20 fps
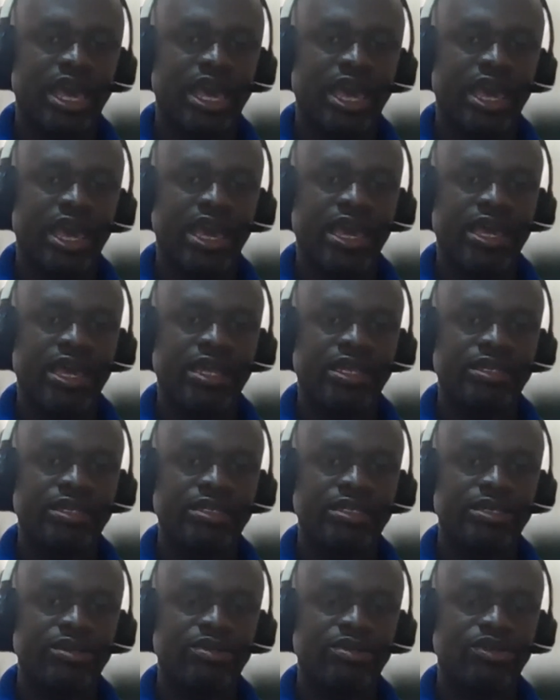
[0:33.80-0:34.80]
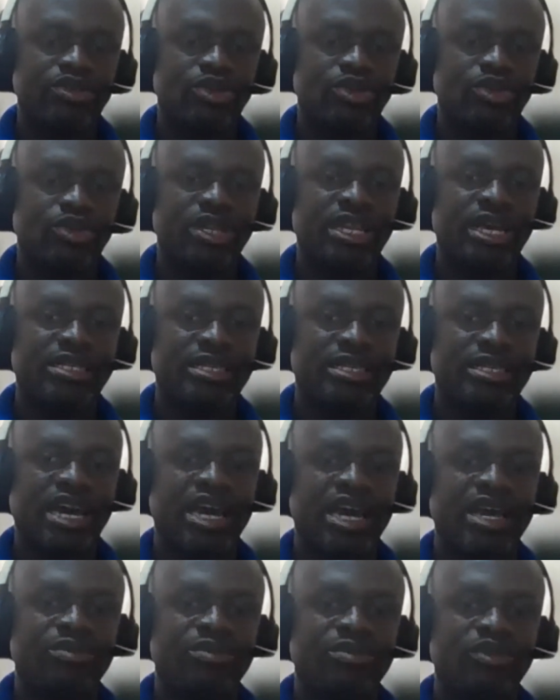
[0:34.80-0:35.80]
And during that
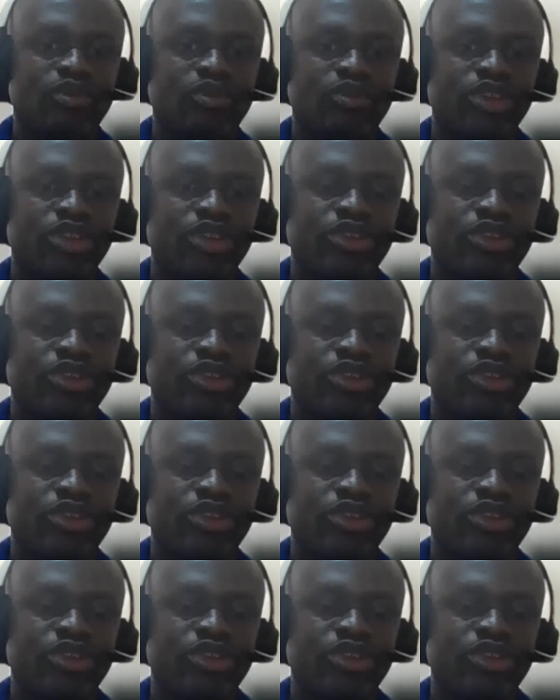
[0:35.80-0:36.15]
time, we